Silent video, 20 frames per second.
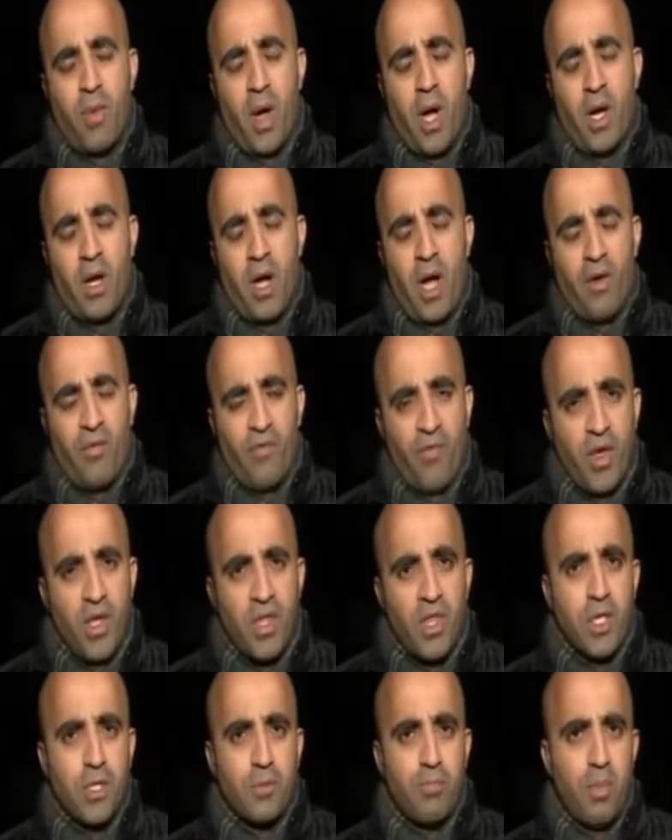Our
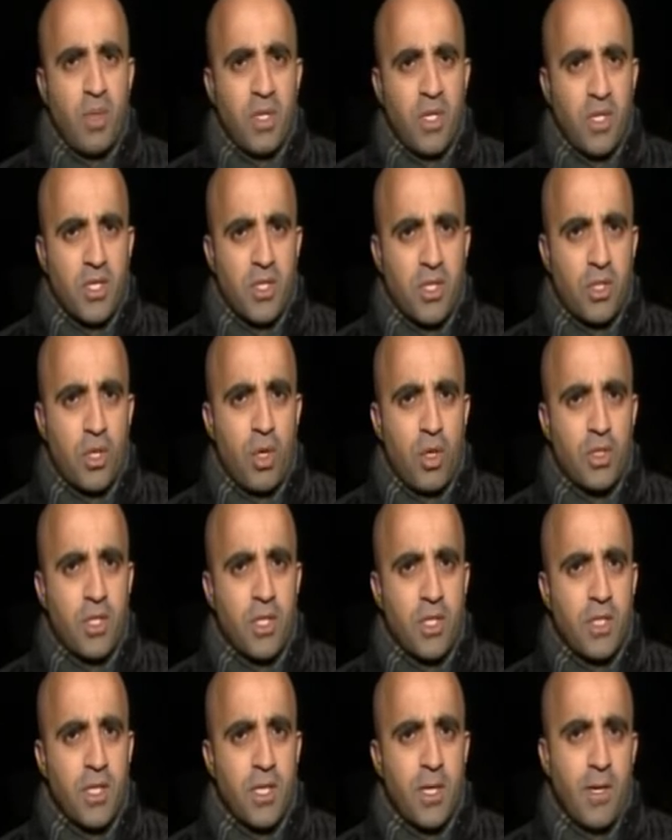faith has been
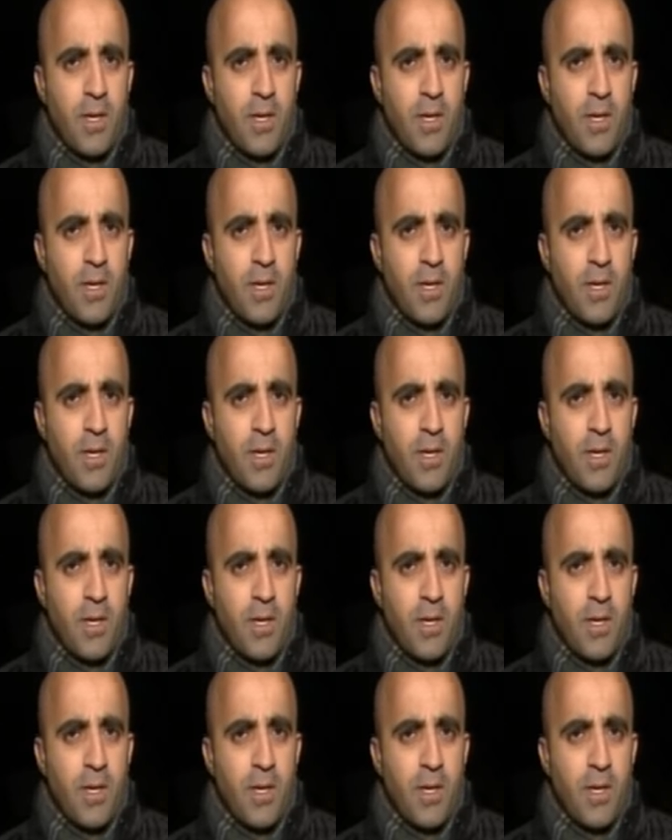distorted.